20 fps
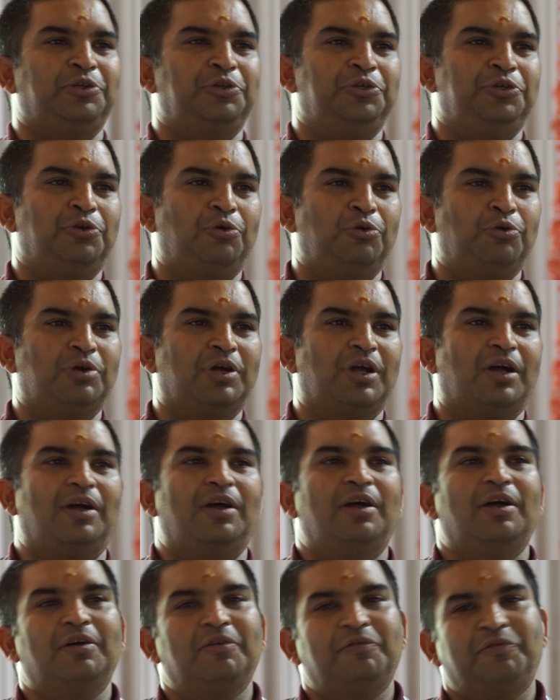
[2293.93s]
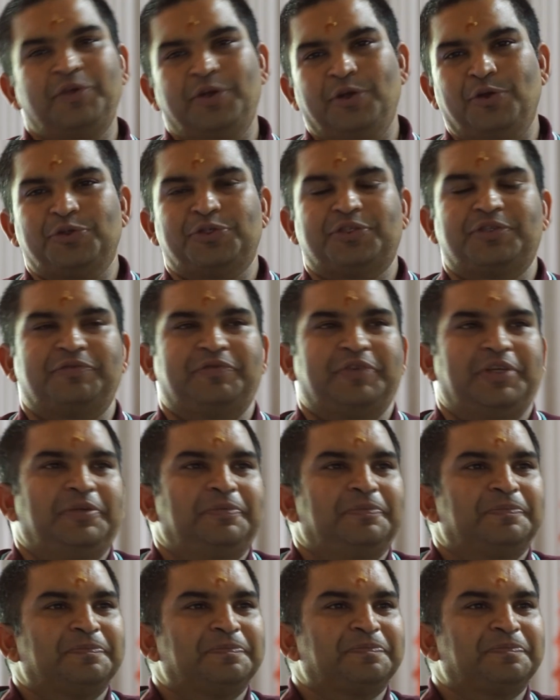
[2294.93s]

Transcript: yoga philosophy.